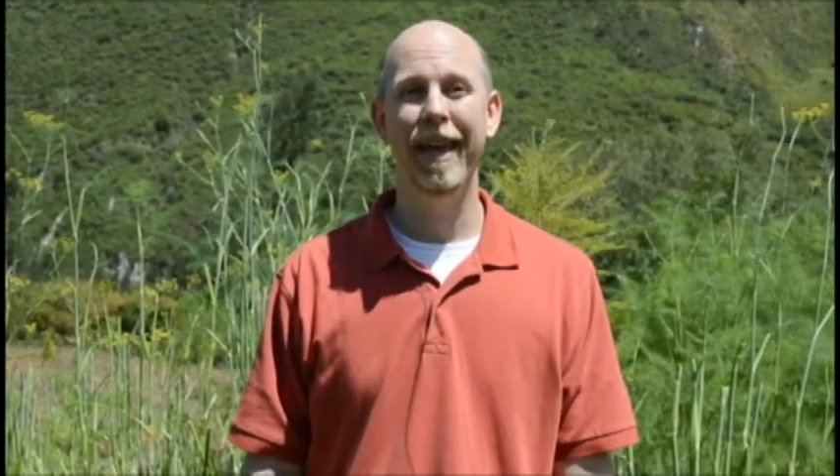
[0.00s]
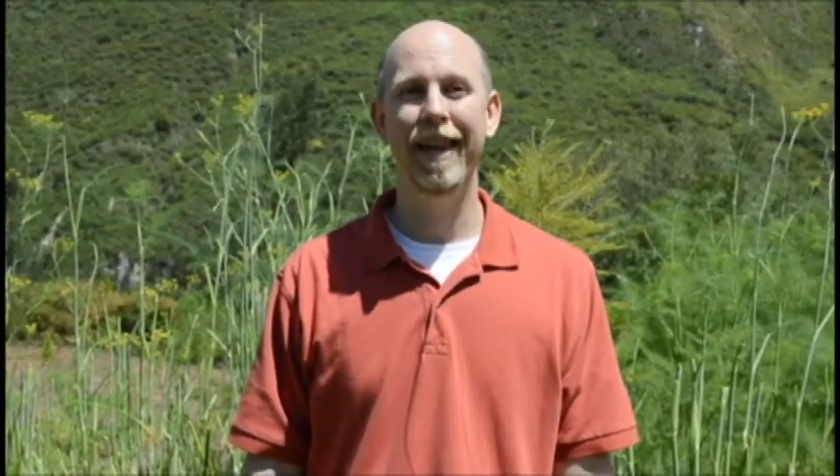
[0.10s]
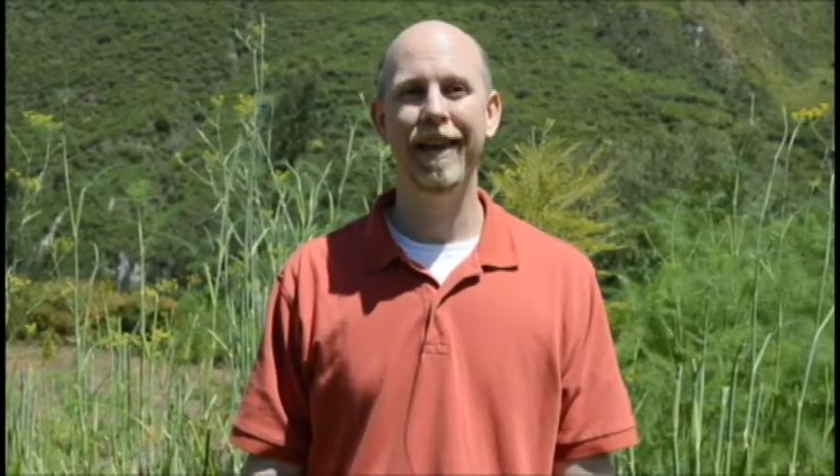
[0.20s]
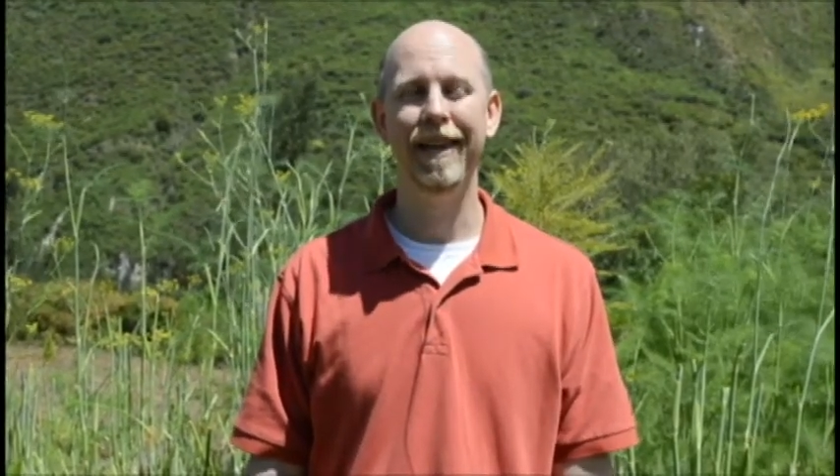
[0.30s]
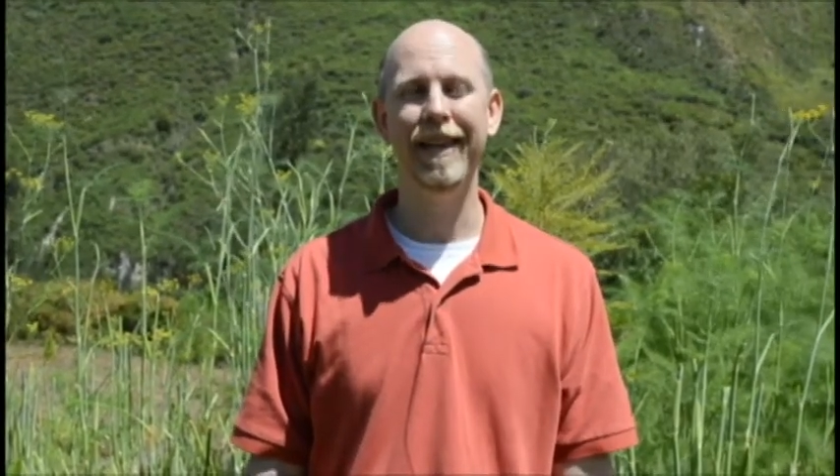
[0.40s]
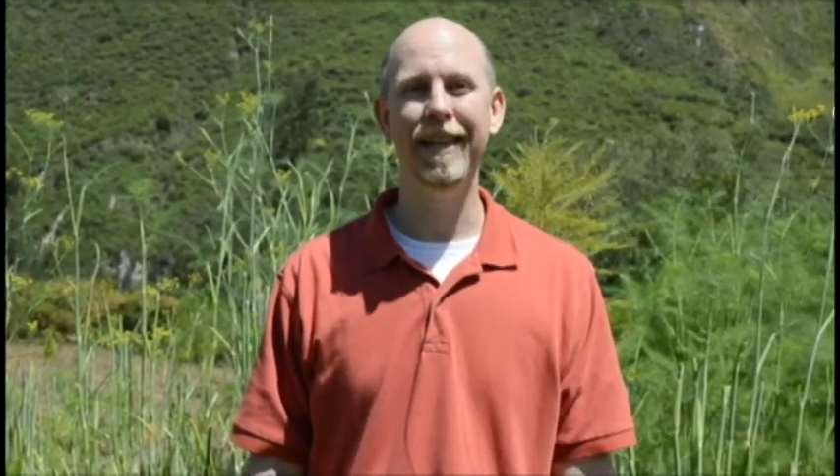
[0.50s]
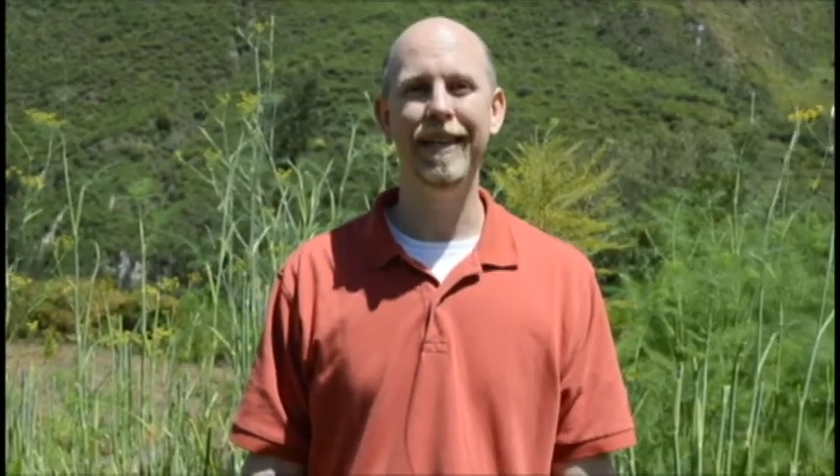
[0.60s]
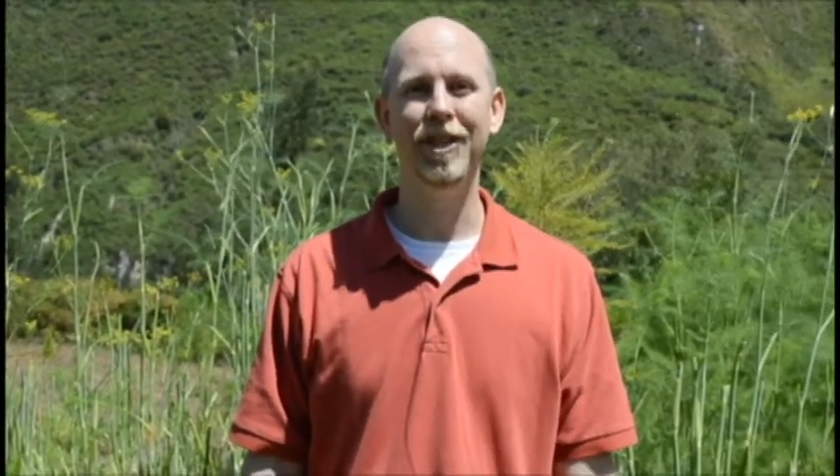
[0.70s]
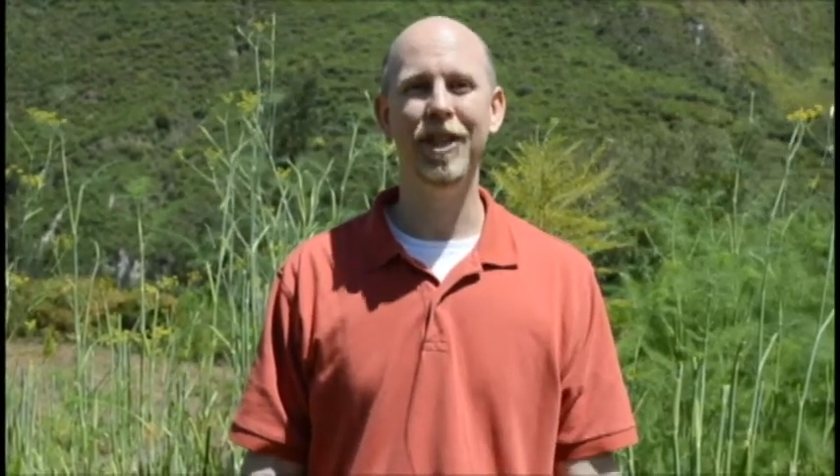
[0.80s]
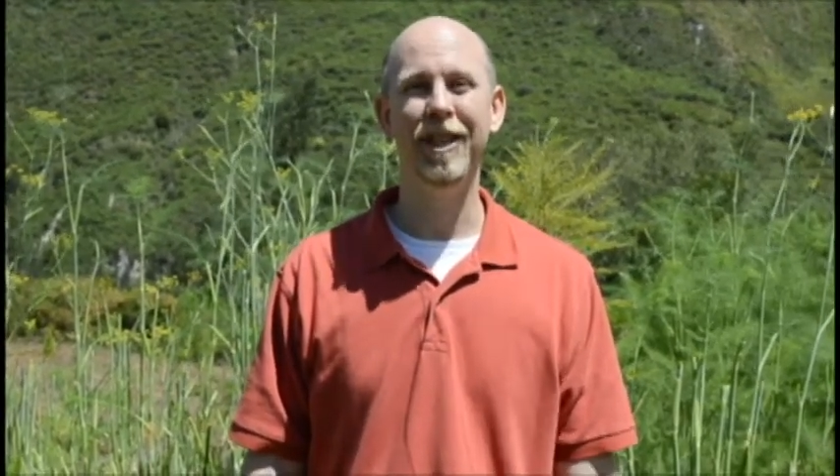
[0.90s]
And
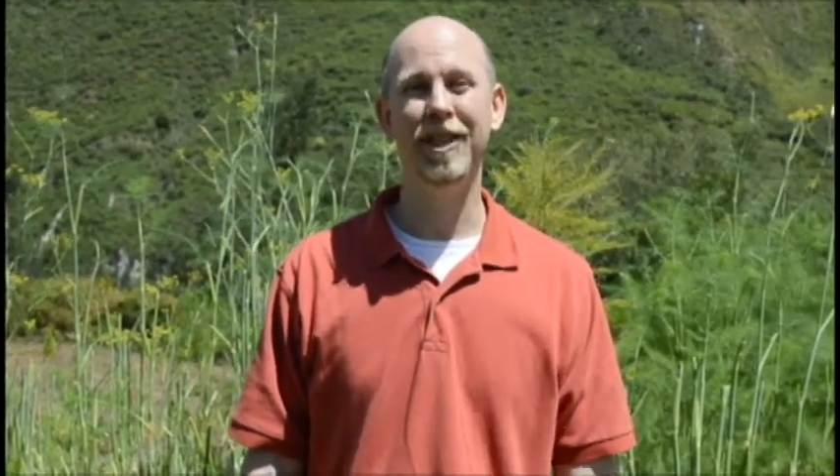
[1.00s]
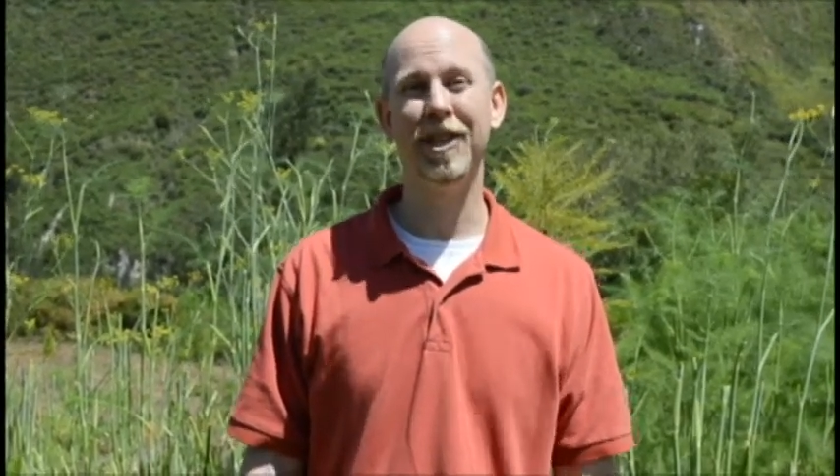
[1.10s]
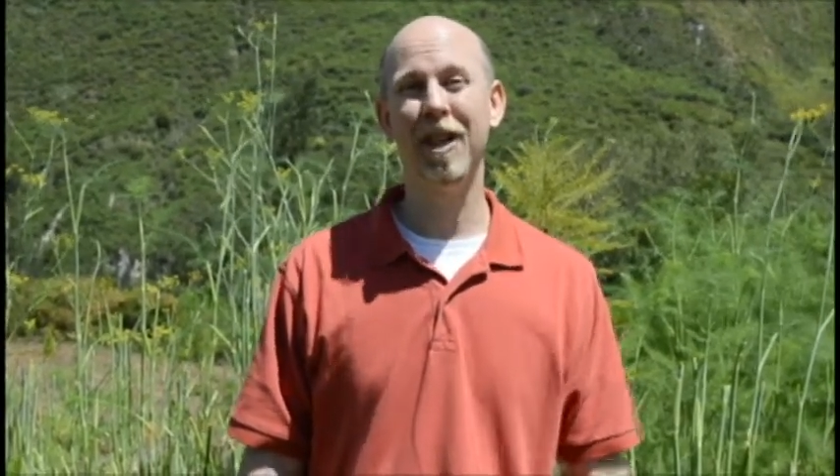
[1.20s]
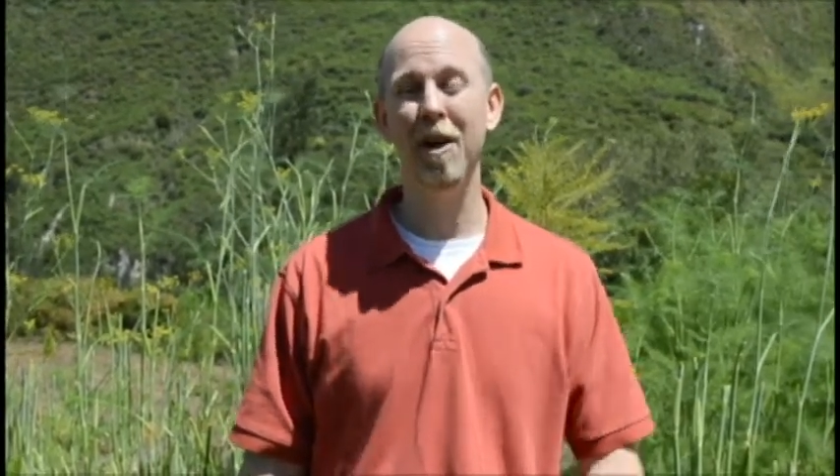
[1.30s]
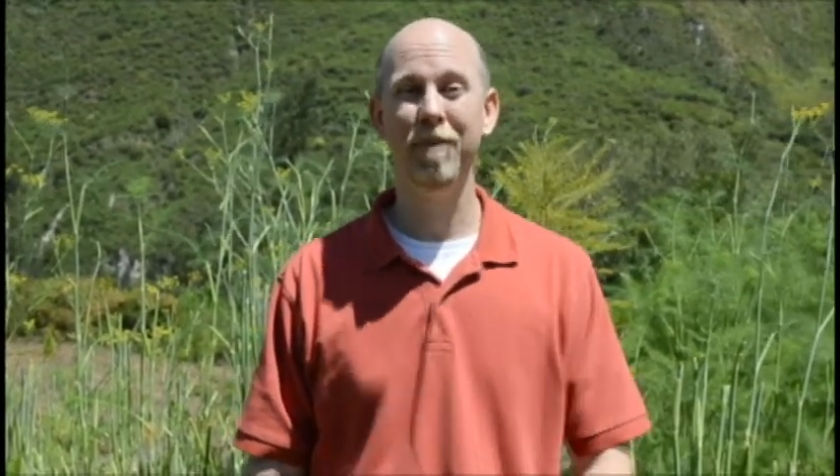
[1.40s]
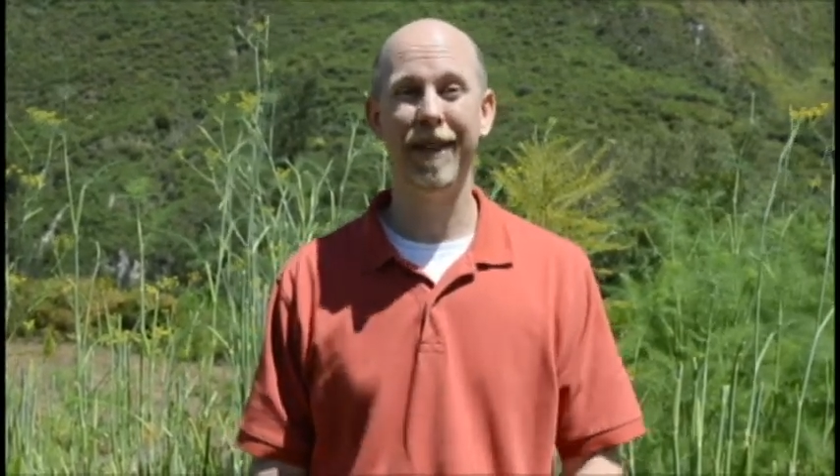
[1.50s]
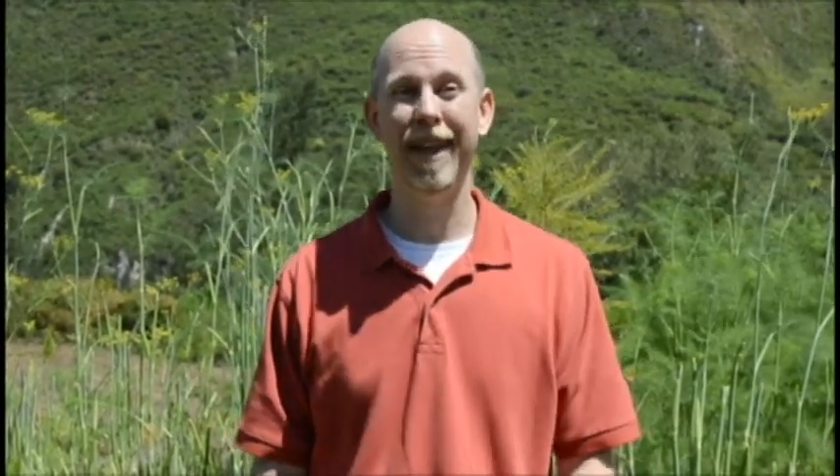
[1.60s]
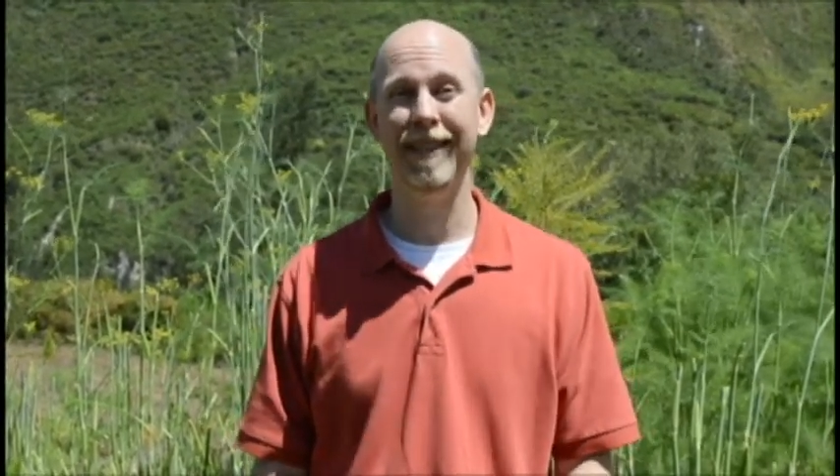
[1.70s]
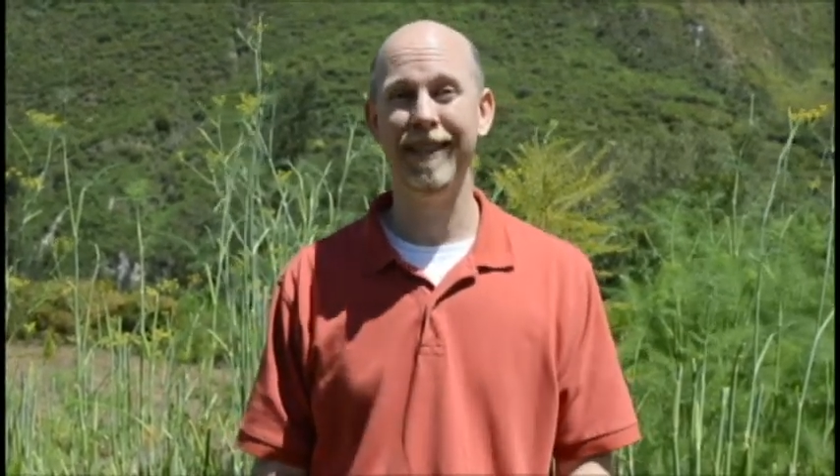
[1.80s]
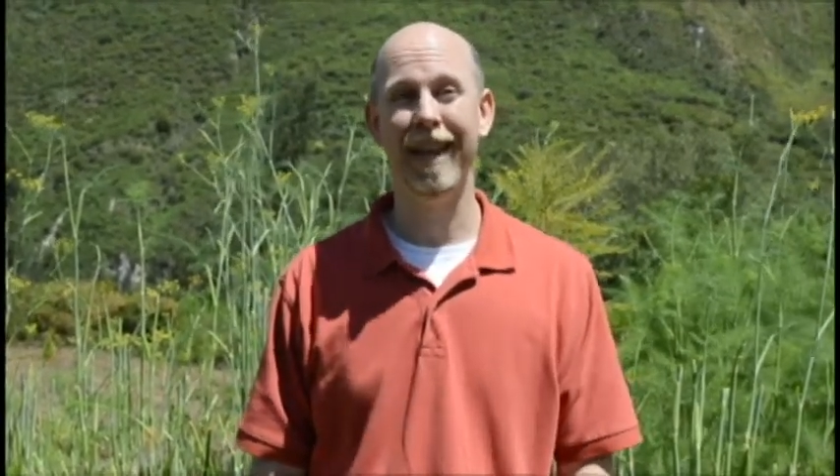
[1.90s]
she had just come to
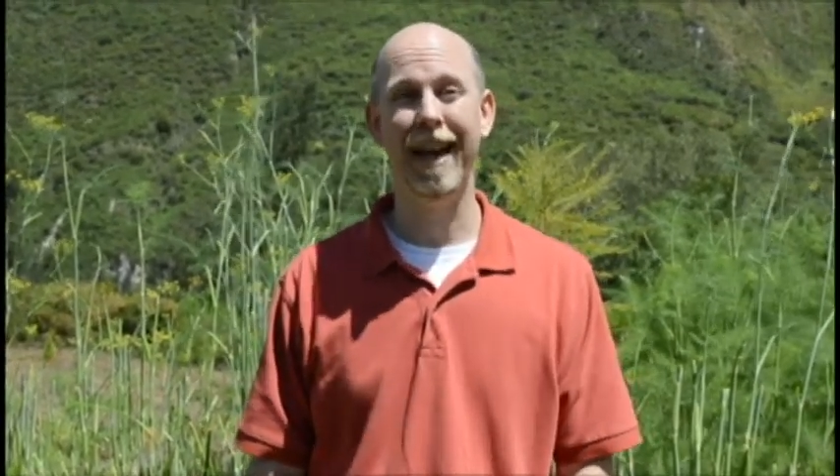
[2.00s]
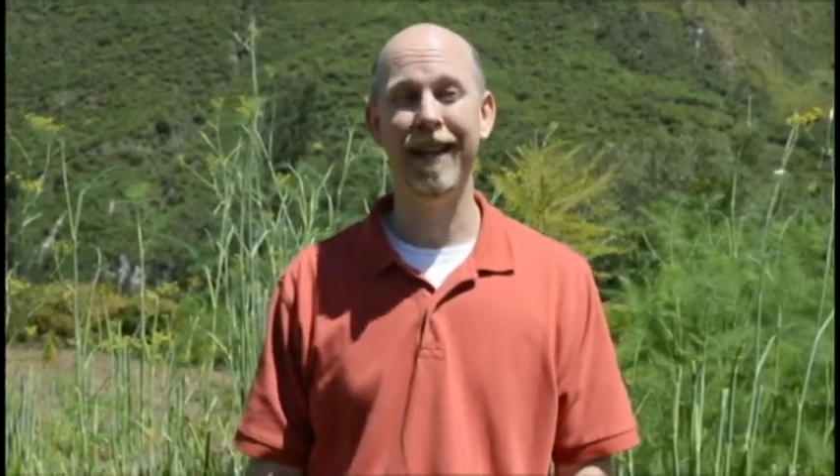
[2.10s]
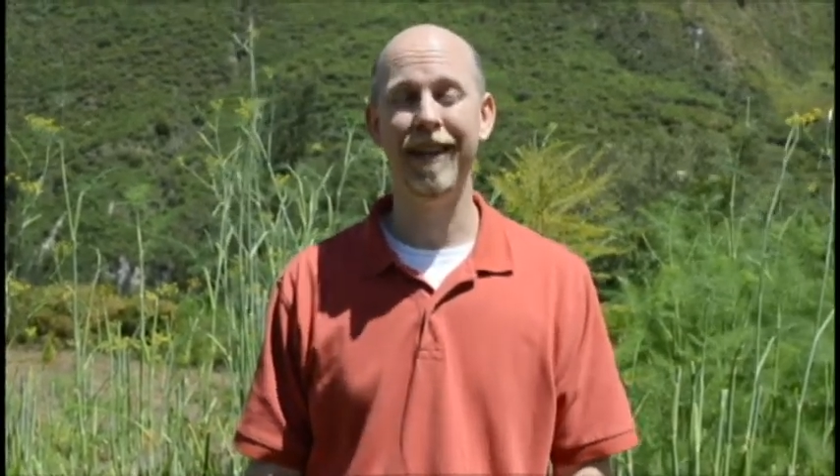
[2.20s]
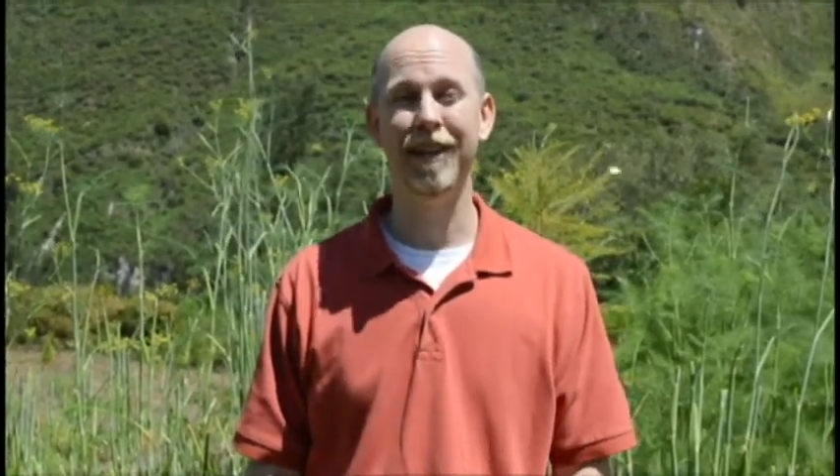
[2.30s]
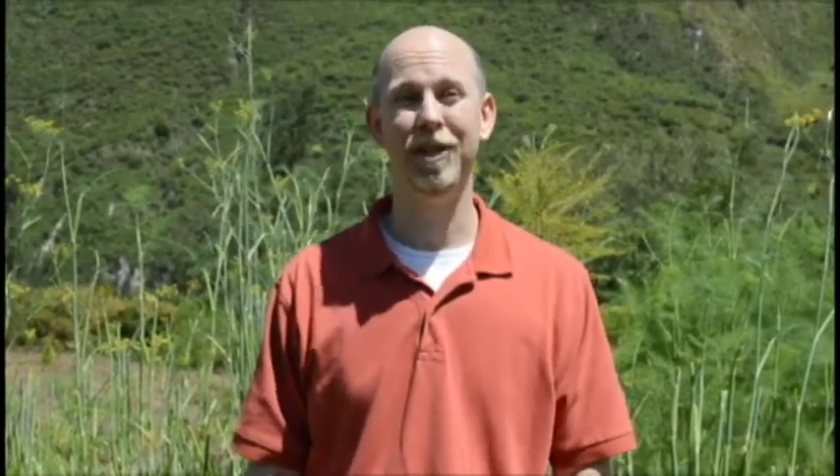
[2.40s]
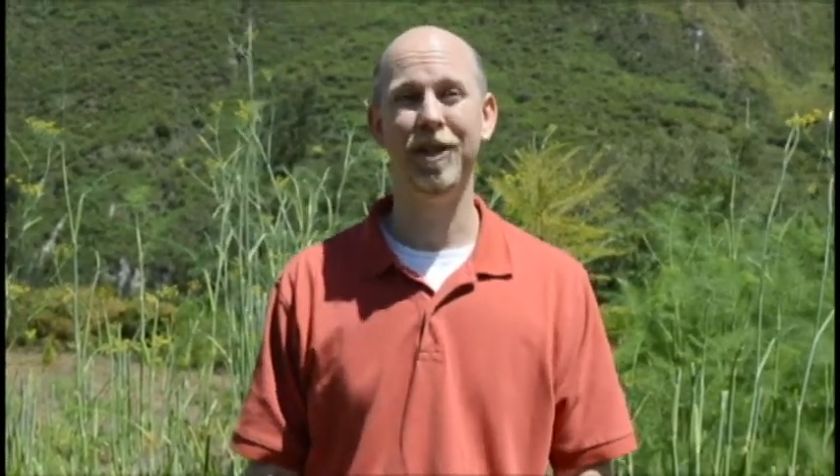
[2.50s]
Casa de Aguila.